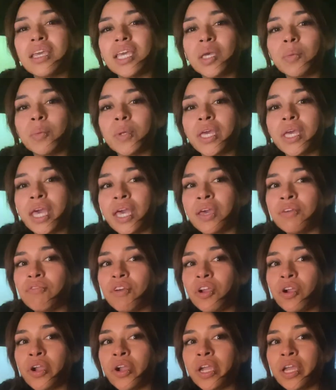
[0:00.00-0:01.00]
he became
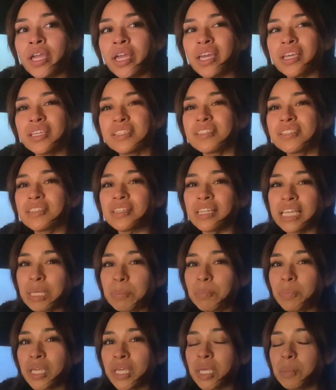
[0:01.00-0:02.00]
very
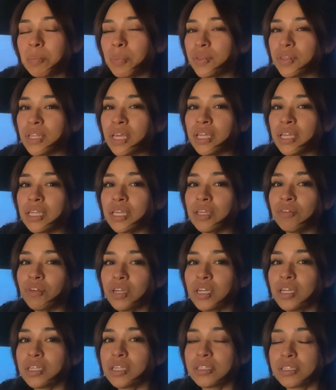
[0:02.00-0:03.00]
sleepy, but then
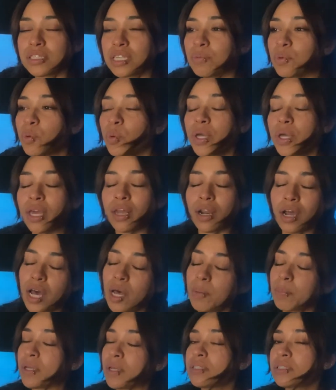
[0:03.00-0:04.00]
even in his sleep, he would get
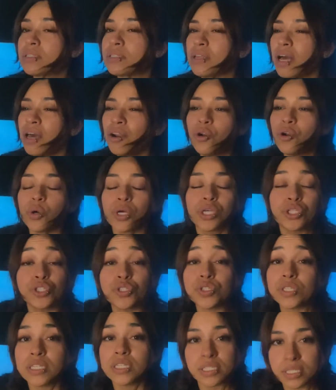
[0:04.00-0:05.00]
up because, I don't know, he
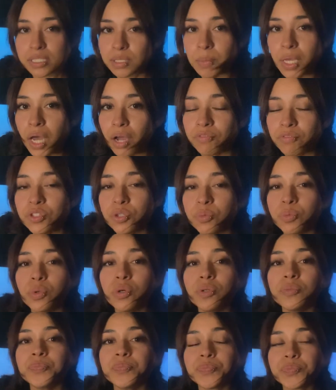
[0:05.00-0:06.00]
just didn't seem
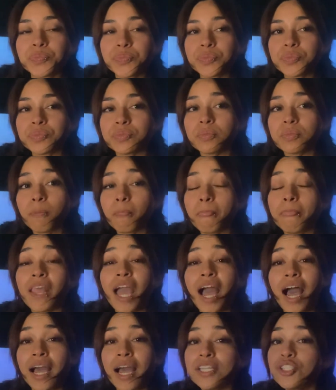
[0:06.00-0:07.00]
comfortable.
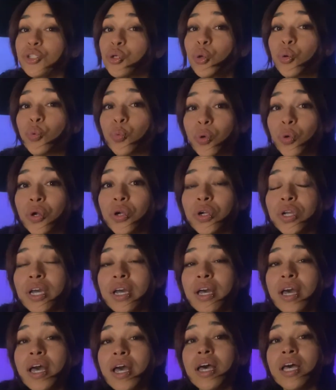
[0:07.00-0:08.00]
I had to go to work,
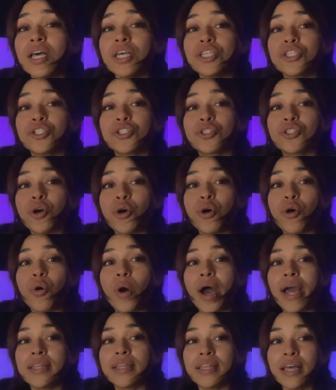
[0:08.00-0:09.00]
so
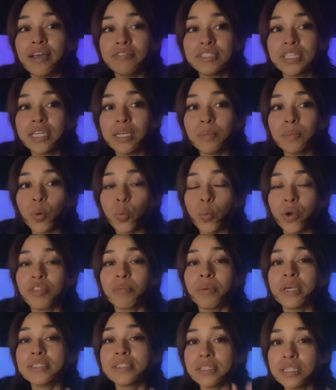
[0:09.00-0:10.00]
I left him with
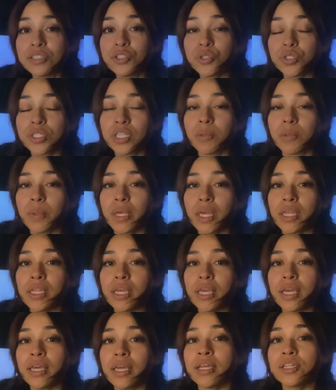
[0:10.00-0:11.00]
my sisters at the
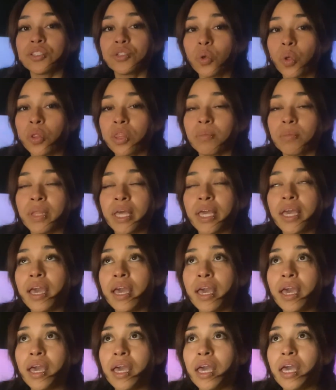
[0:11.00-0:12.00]
beginning and I told them like,
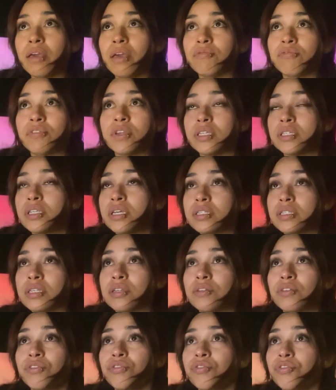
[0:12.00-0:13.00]
hey, if he
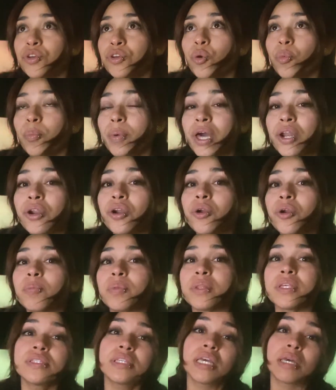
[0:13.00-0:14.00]
doesn't feel better,
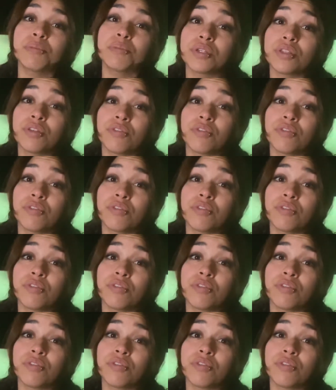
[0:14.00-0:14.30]
please take him to the